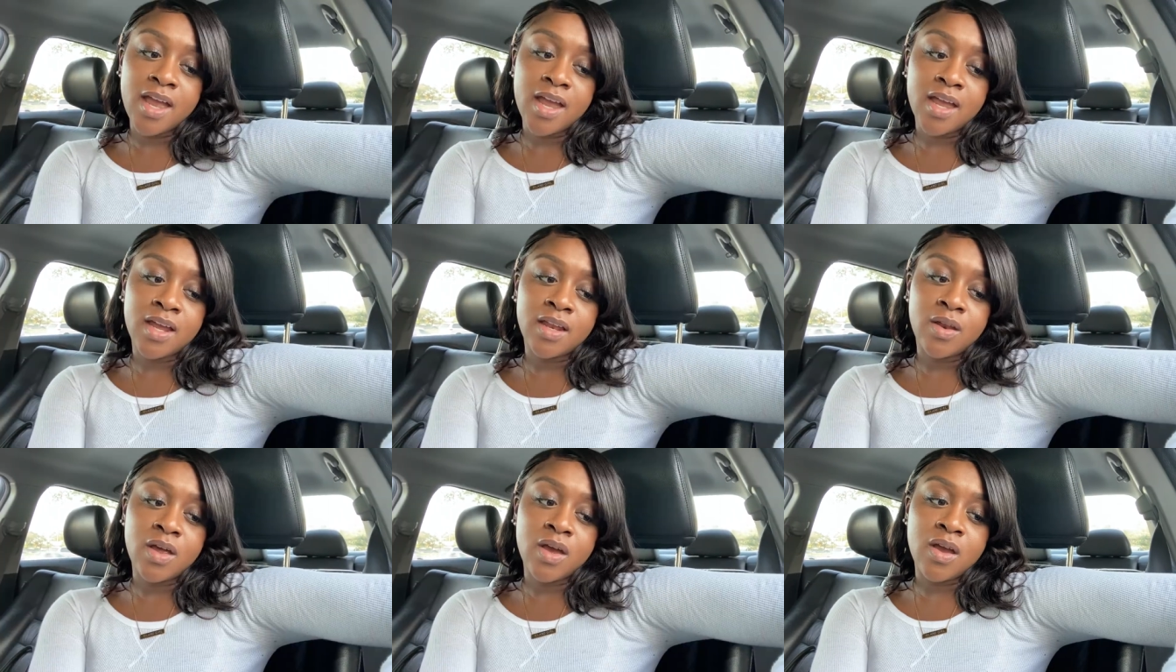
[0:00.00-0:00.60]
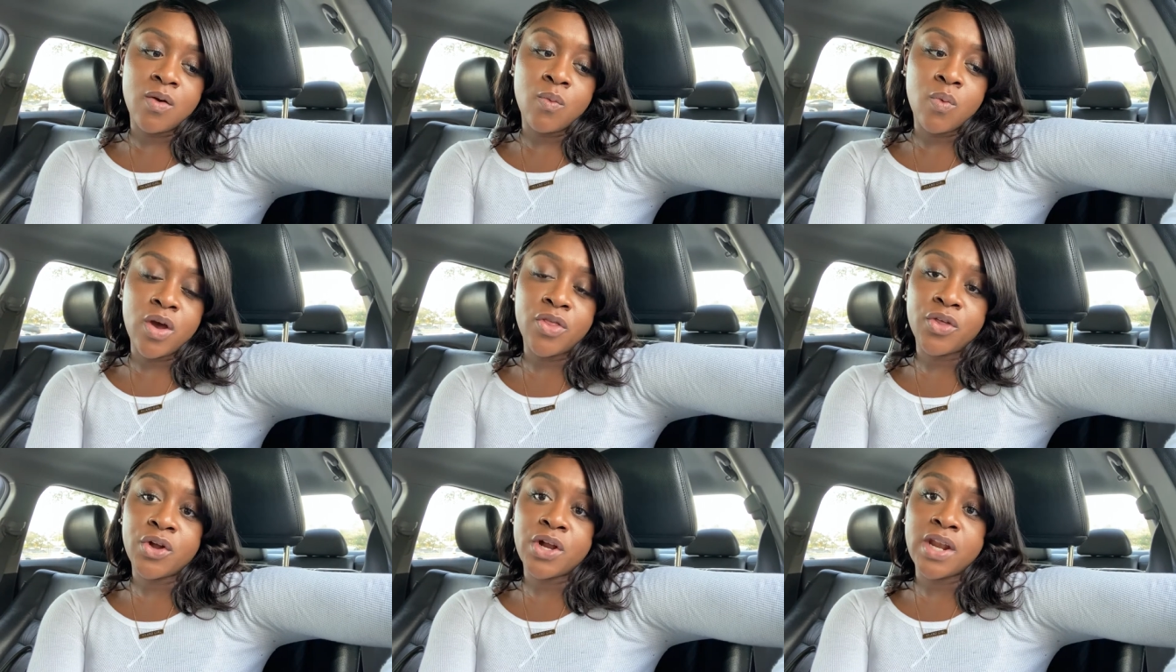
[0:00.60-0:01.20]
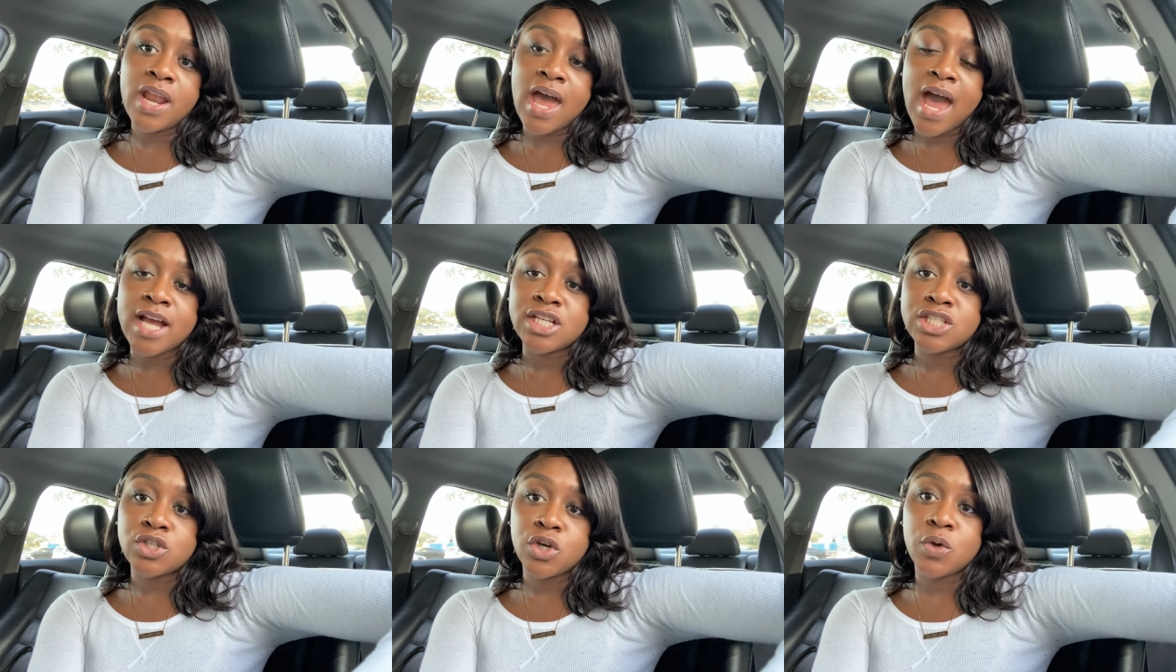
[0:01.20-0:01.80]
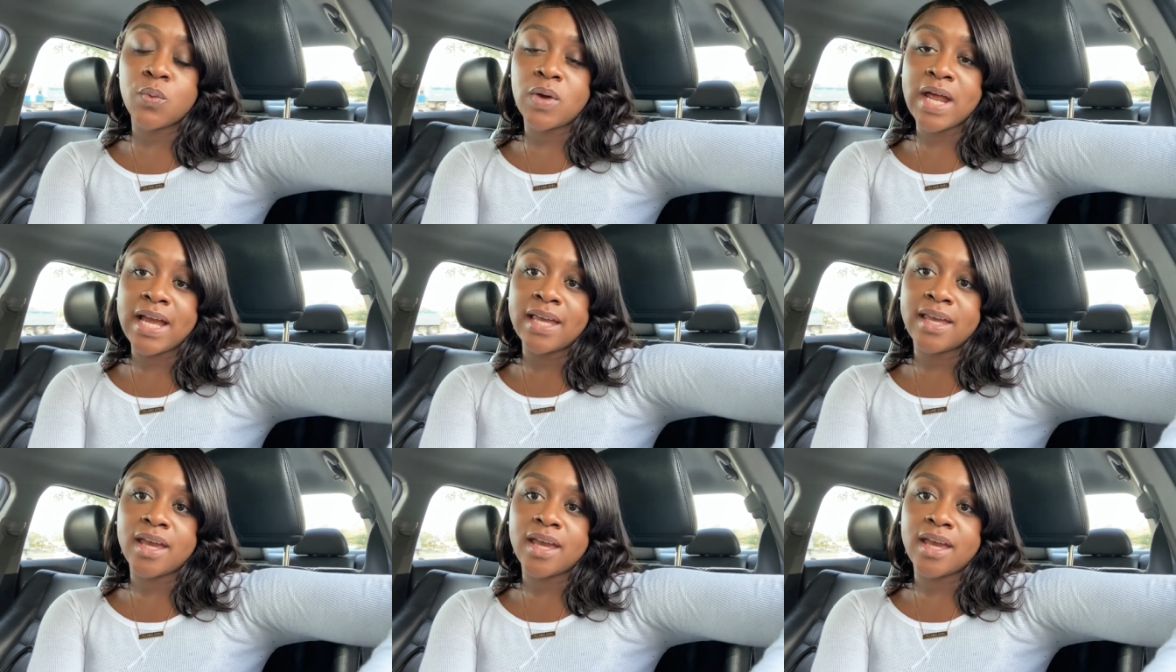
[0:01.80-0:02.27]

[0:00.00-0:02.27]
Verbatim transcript: And whether or not I show you what I